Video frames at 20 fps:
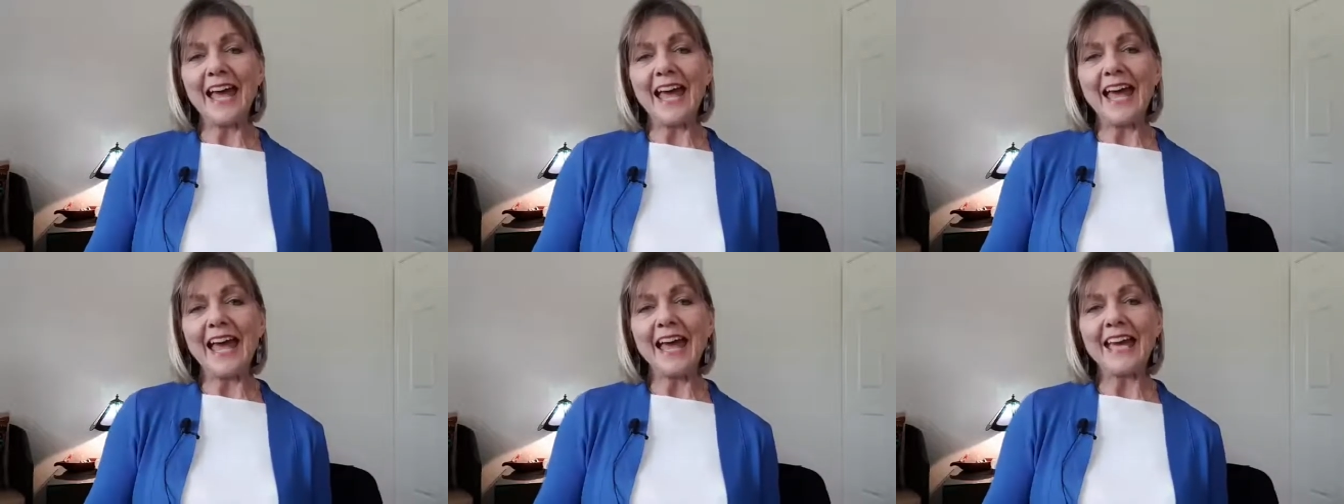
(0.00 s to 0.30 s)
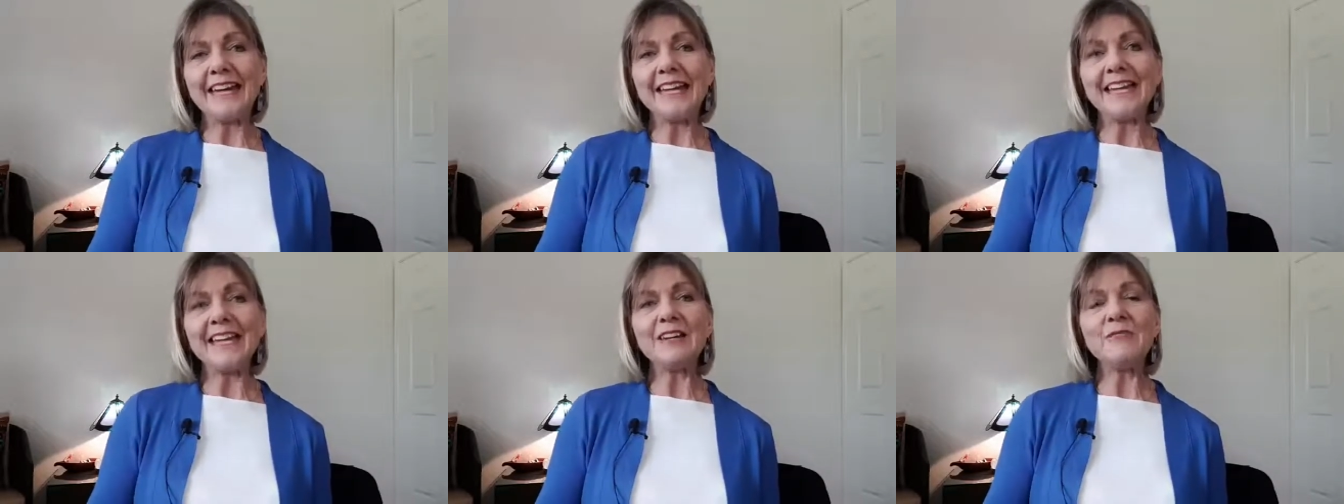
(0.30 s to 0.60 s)

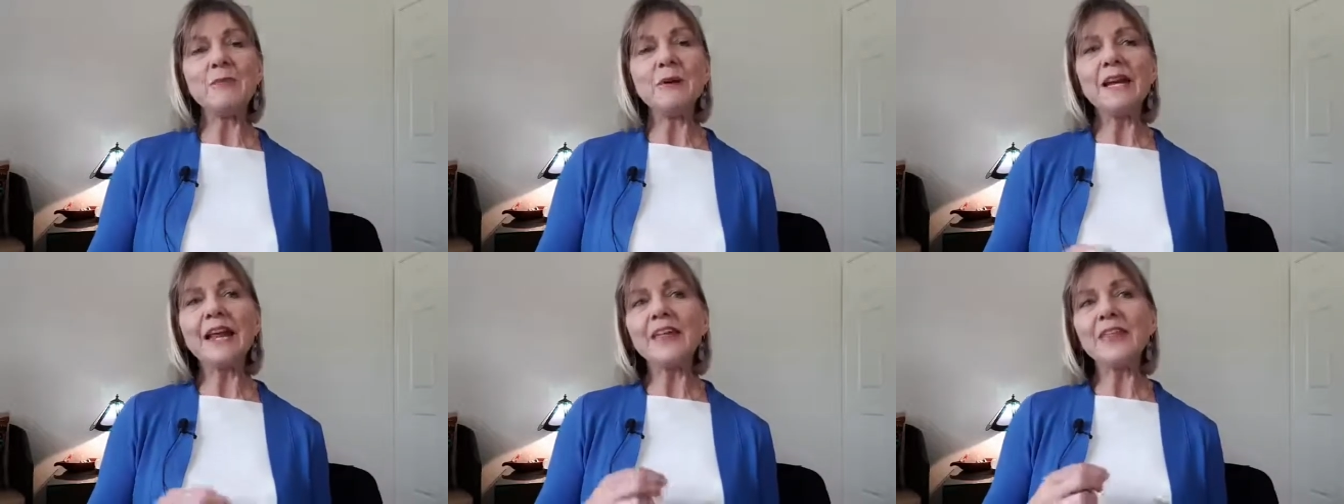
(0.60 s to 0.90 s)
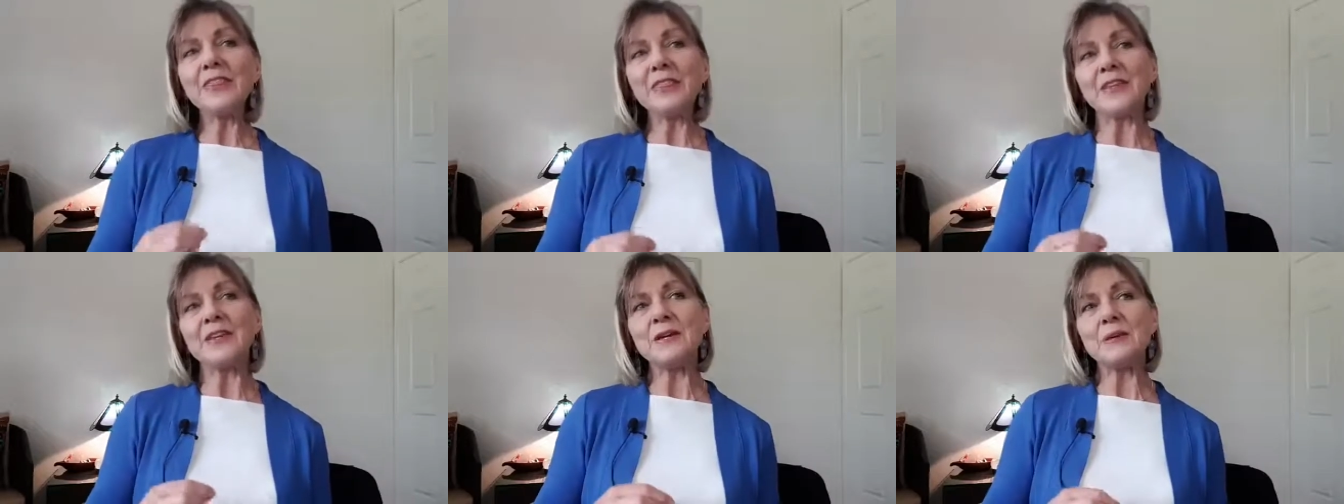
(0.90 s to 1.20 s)
And when I
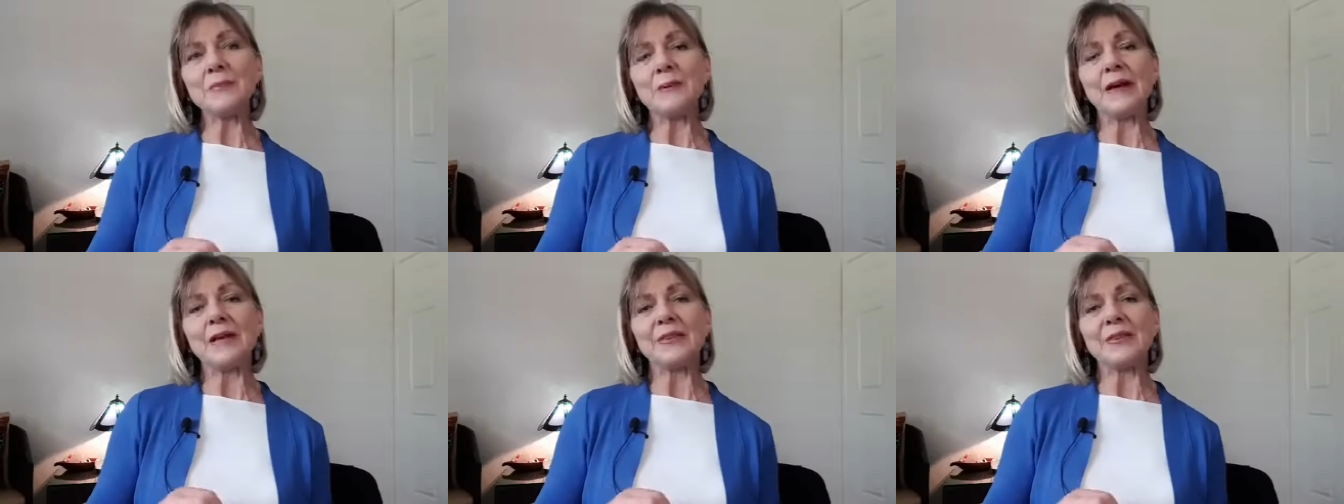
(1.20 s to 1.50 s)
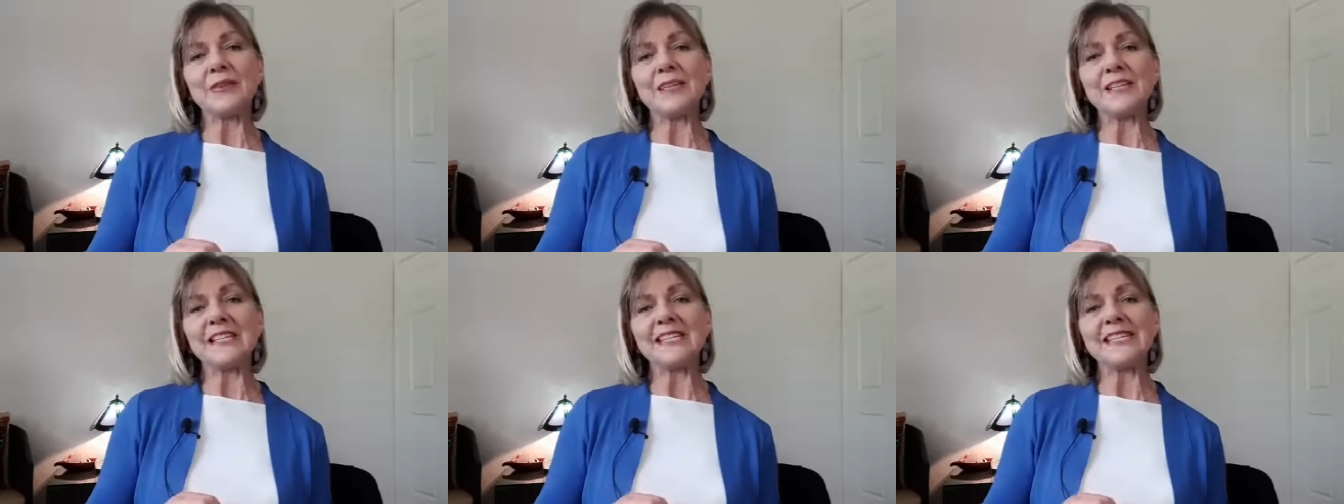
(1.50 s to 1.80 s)
think about
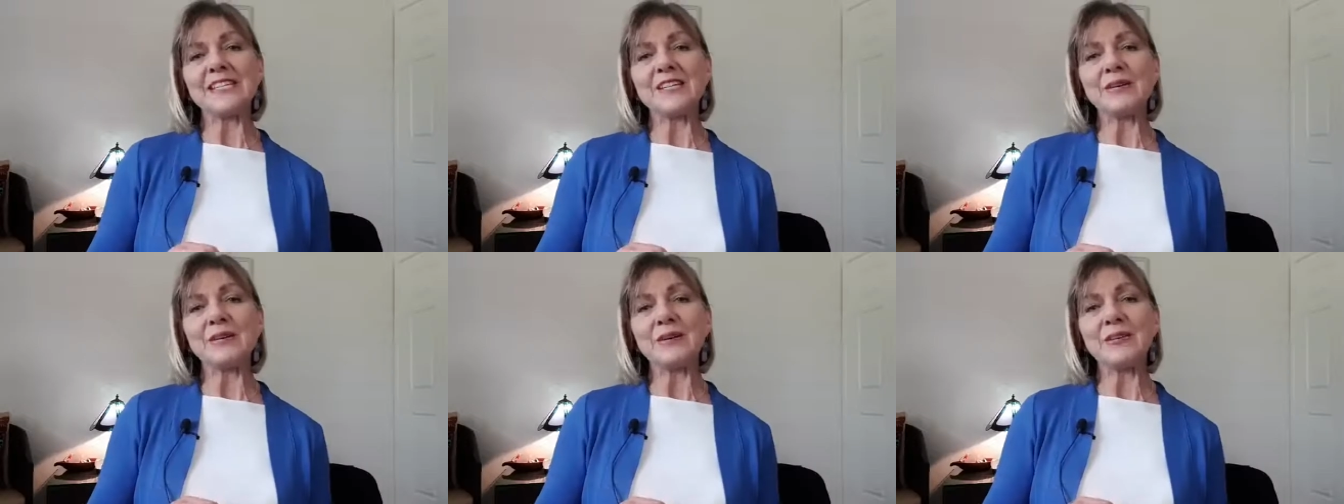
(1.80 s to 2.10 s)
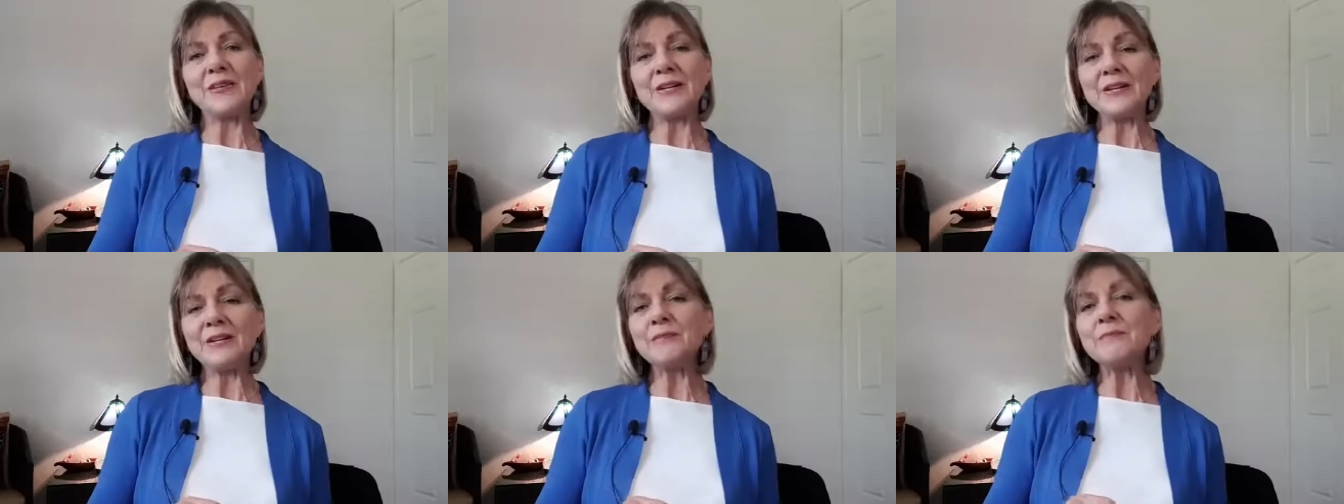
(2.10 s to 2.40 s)
this, now I
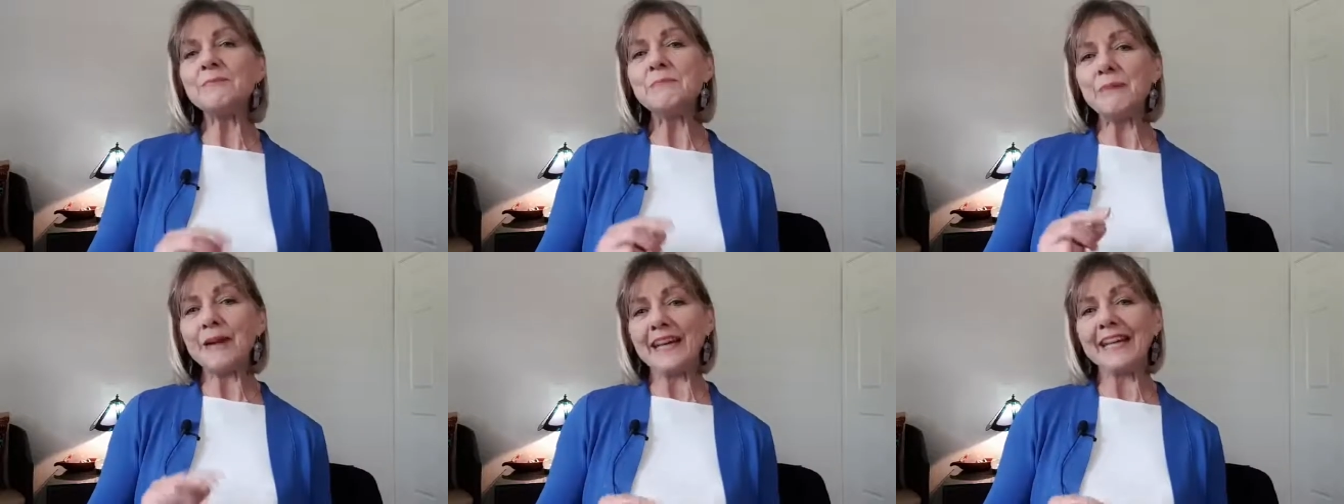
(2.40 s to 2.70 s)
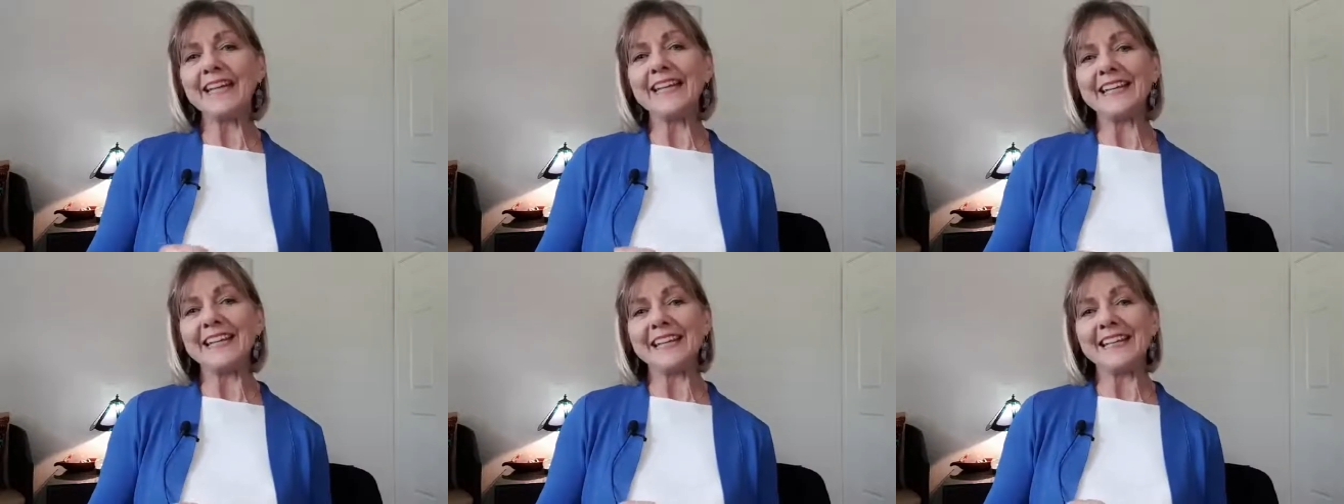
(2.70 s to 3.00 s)
think of
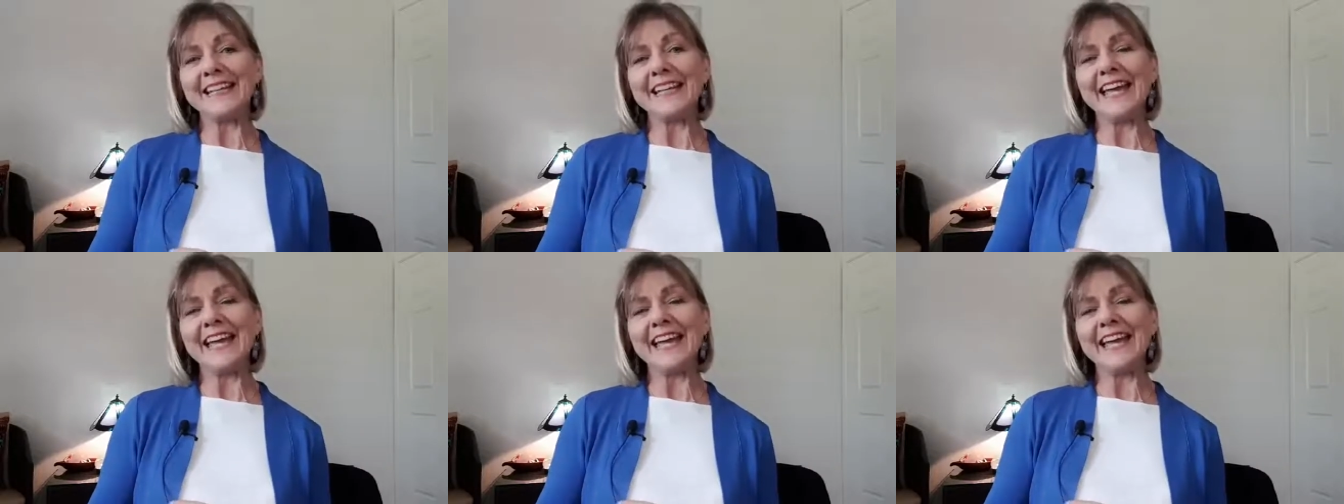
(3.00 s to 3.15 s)
Bella,